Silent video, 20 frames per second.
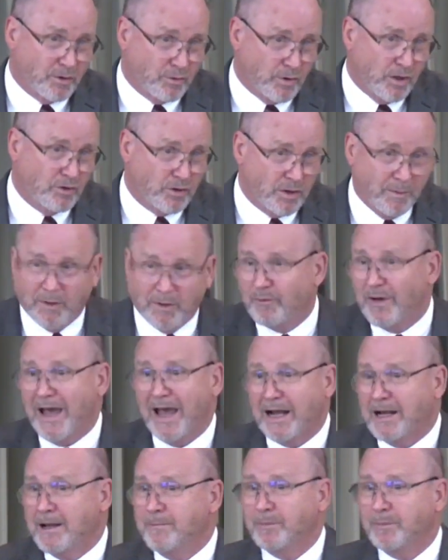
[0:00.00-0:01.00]
Jerusalem. In
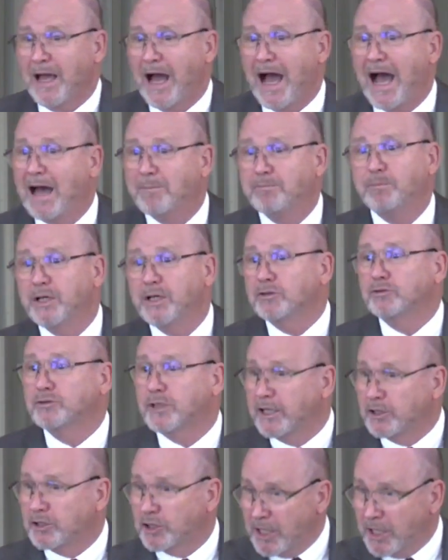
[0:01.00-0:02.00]
fact, I built
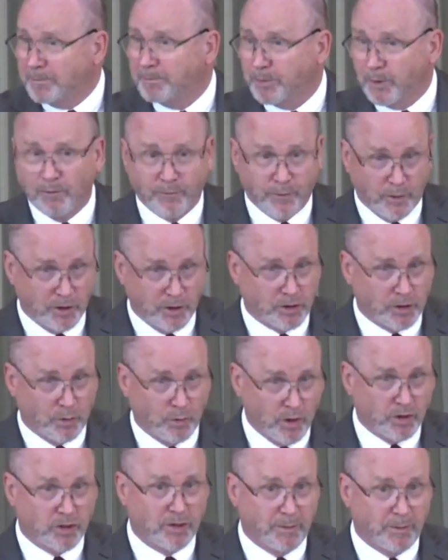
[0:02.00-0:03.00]
a temple for us to
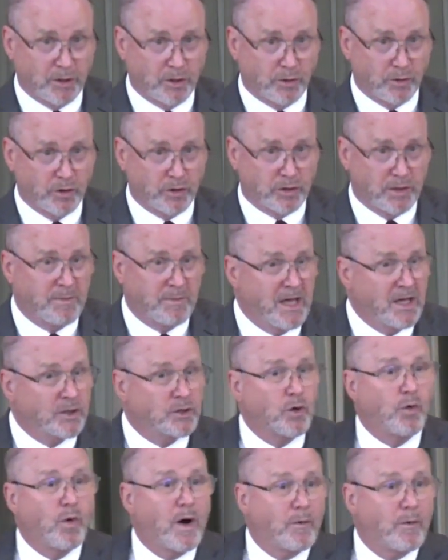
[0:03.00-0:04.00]
worship at Jerusalem,
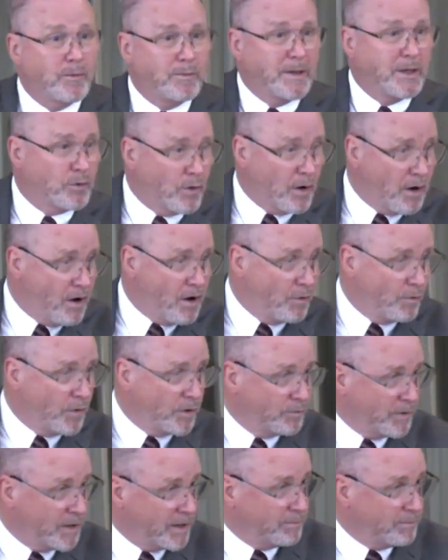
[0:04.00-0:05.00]
so what would be wrong
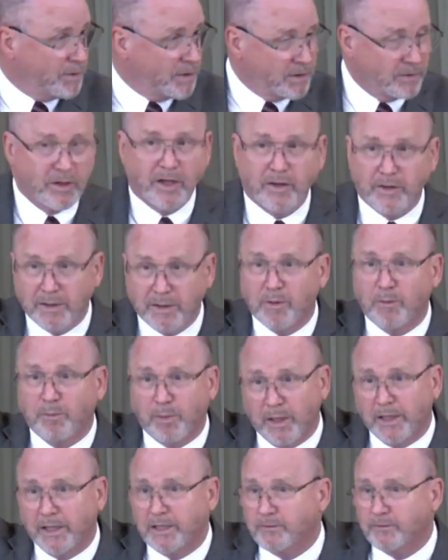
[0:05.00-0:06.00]
with me building them a
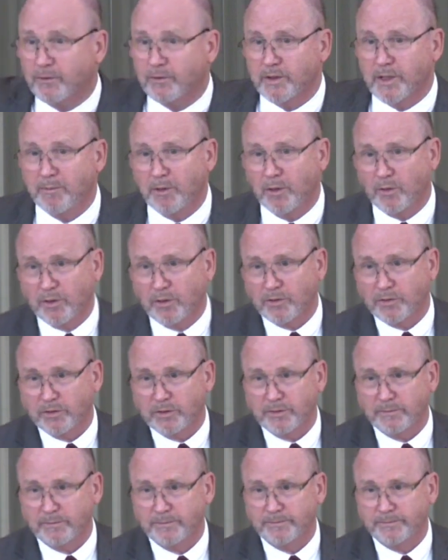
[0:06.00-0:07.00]
place for them to worship?
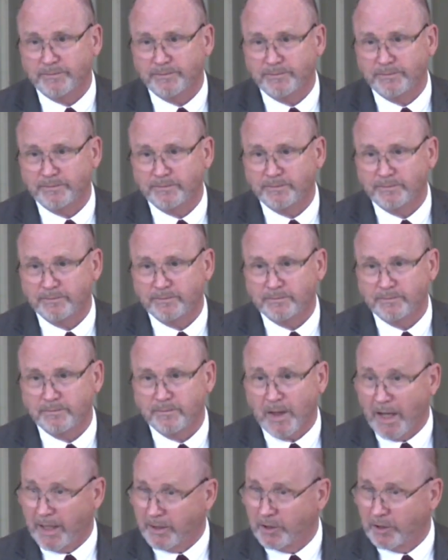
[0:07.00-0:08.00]

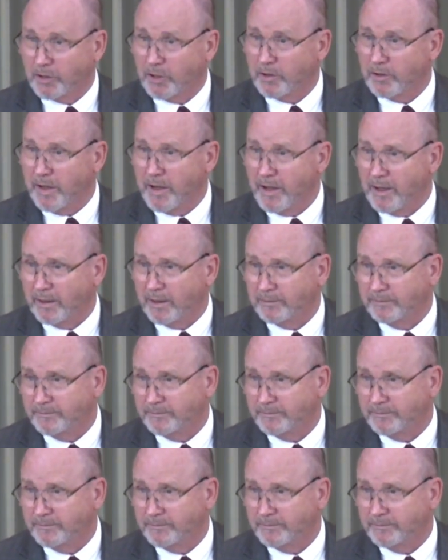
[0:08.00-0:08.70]
How did it turn out?